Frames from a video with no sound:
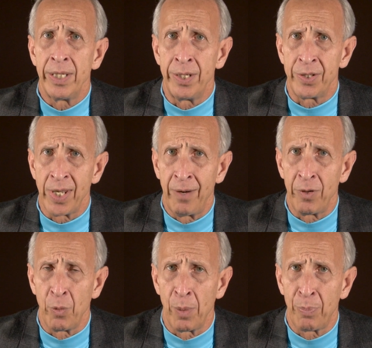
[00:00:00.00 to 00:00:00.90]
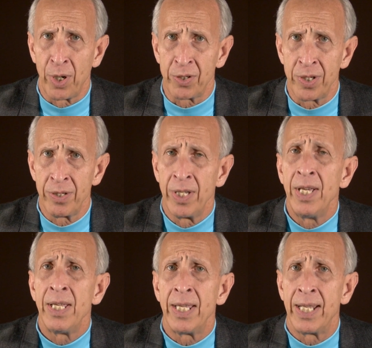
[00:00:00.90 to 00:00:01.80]
it is everywhere present,
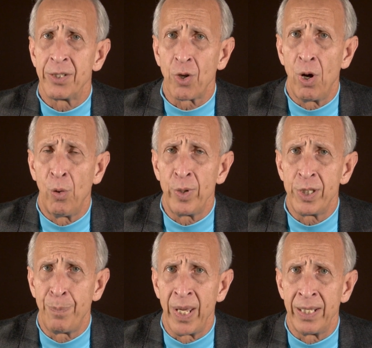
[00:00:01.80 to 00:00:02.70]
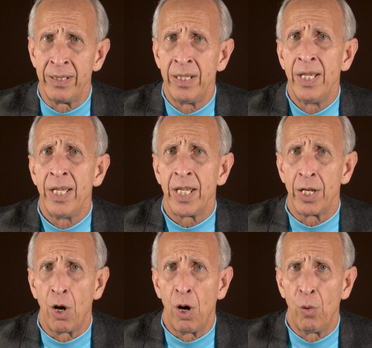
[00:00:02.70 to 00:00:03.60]
it has always been,
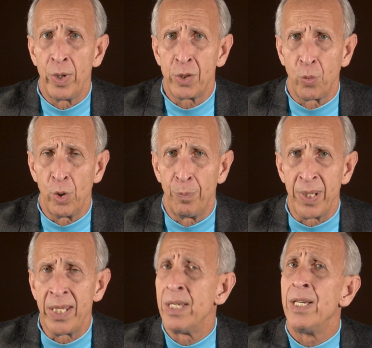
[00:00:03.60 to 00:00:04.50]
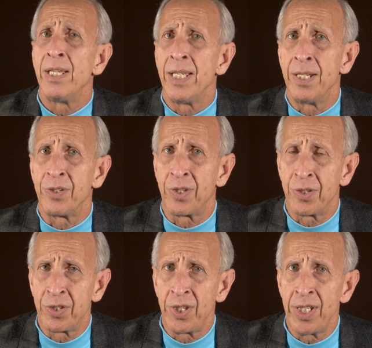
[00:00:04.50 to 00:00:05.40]
it always will be, it is the
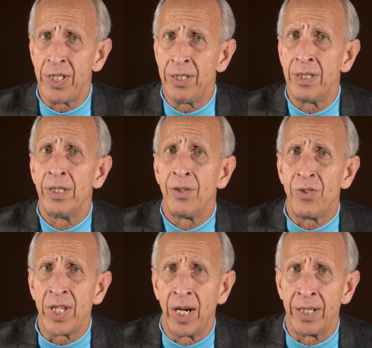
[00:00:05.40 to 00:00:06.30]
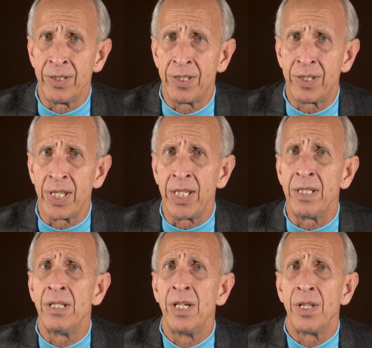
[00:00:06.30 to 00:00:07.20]
seen, the
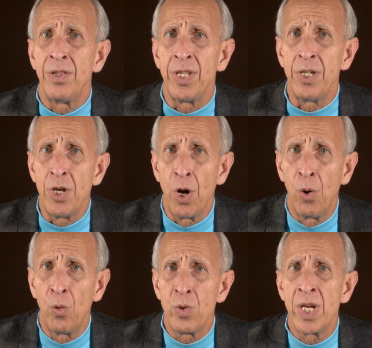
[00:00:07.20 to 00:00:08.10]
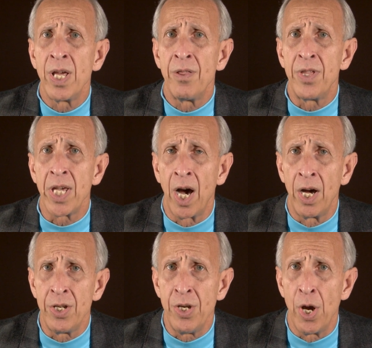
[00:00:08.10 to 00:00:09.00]
unseen, the known, the
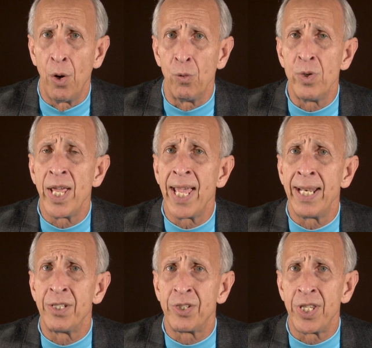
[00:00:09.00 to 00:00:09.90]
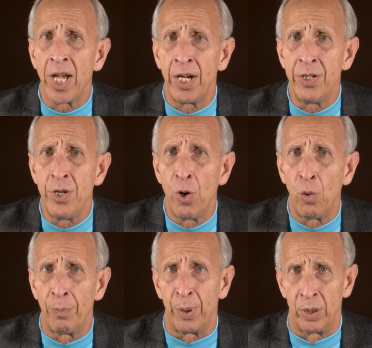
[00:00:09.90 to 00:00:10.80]
unknown, and it's the
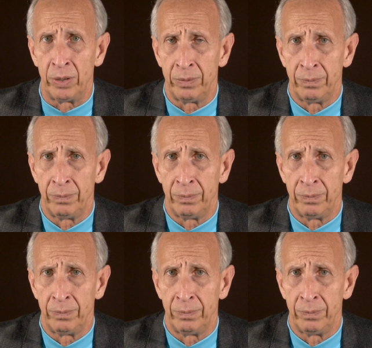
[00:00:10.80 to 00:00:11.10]
unknowable.